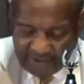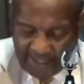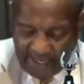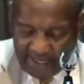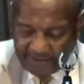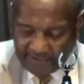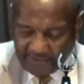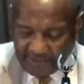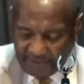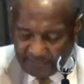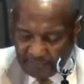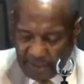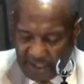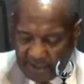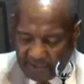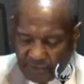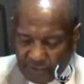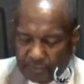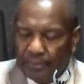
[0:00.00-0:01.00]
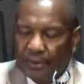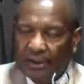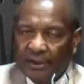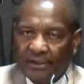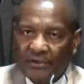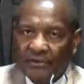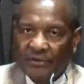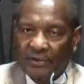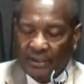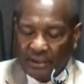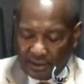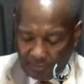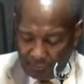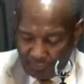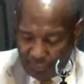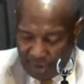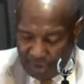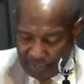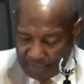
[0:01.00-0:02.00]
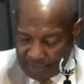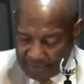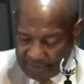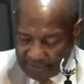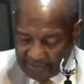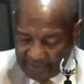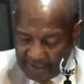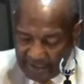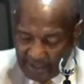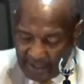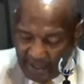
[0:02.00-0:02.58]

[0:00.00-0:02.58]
and asked him not to punish Miriam